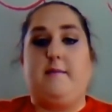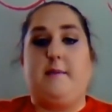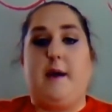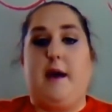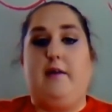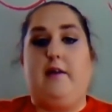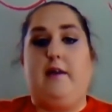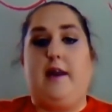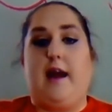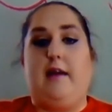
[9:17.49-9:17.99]

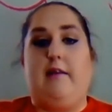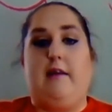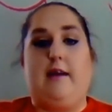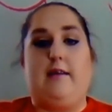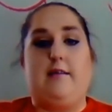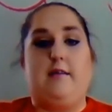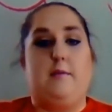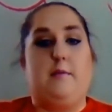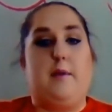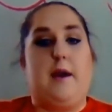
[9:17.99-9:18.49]
palette. I like
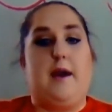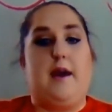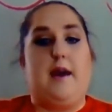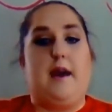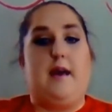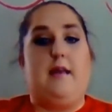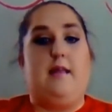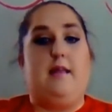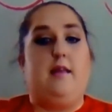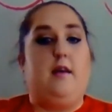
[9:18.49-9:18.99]
the way
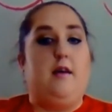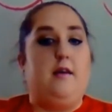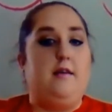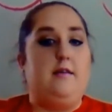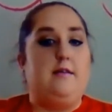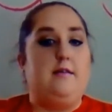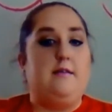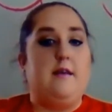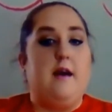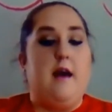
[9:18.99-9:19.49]
it looks.